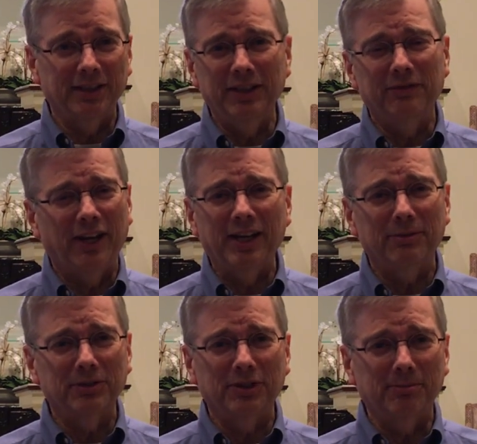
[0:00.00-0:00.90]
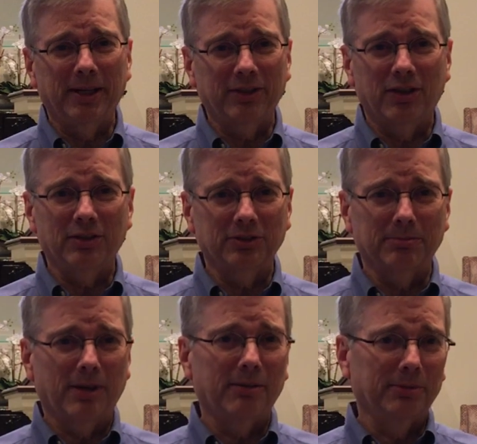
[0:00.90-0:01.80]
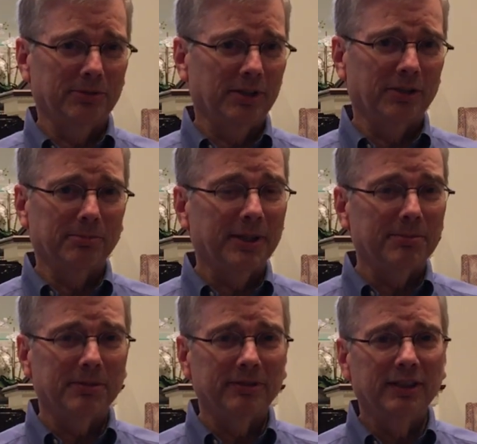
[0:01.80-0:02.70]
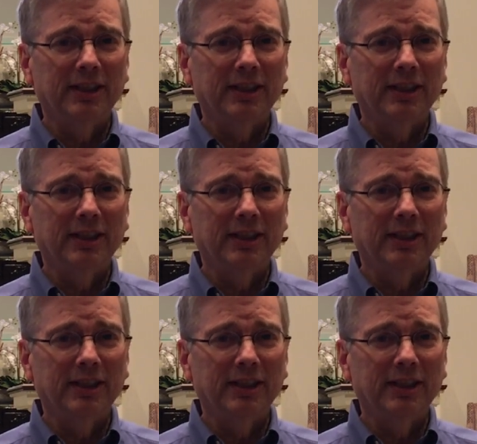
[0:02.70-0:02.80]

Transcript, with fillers: any virus that might cause a problem to other people.